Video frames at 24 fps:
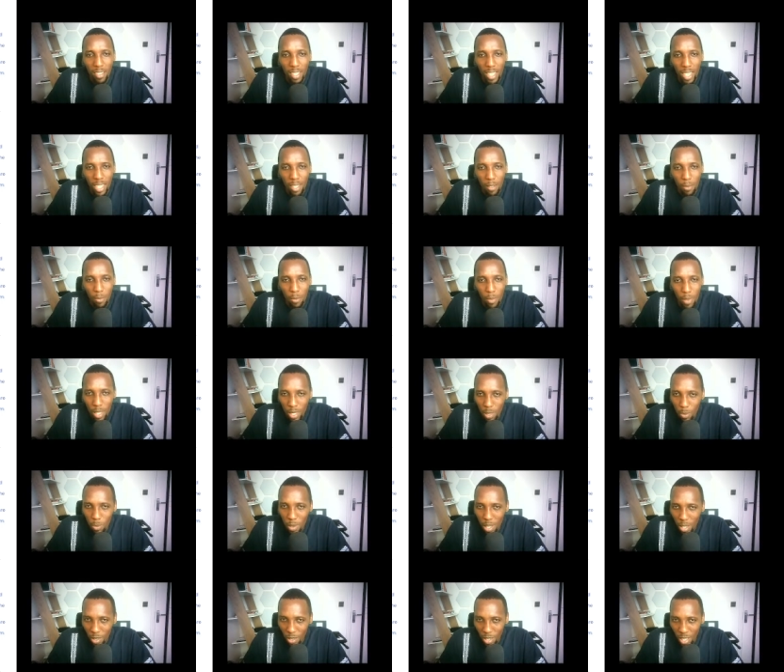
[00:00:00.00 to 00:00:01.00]
this
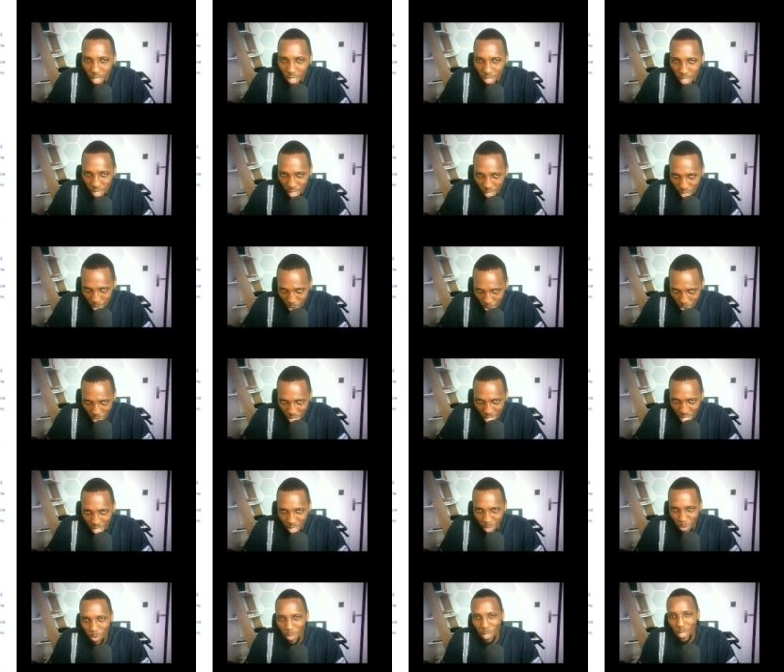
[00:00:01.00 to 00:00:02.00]
method is
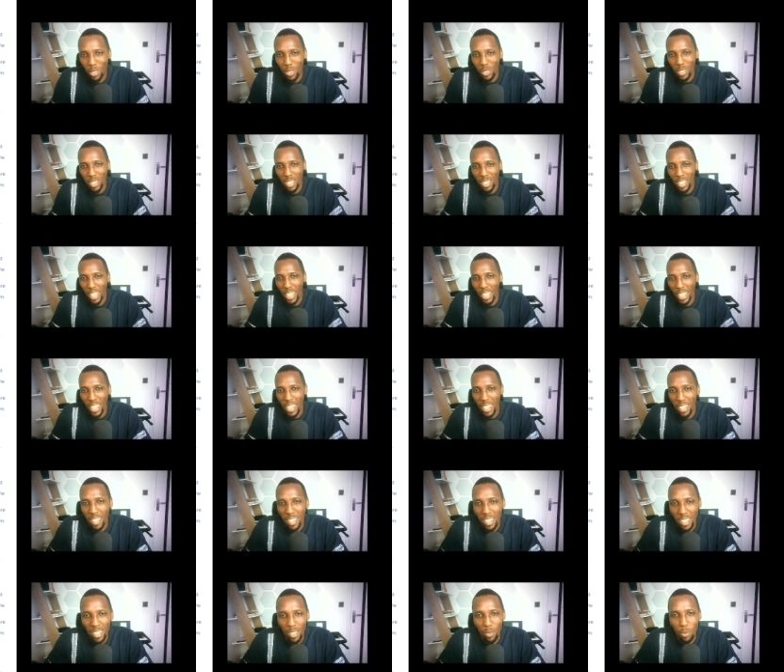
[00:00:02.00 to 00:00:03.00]
convenient because
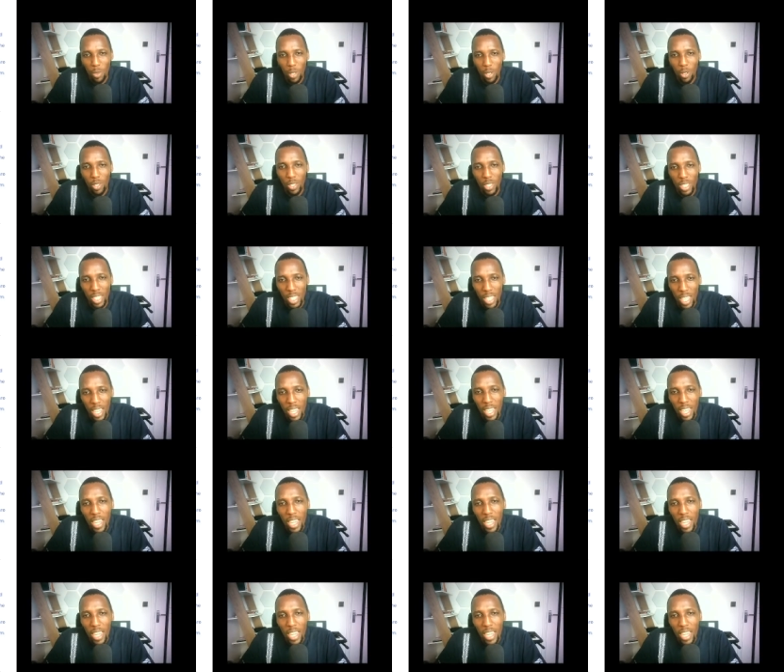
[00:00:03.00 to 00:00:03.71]
again, it may not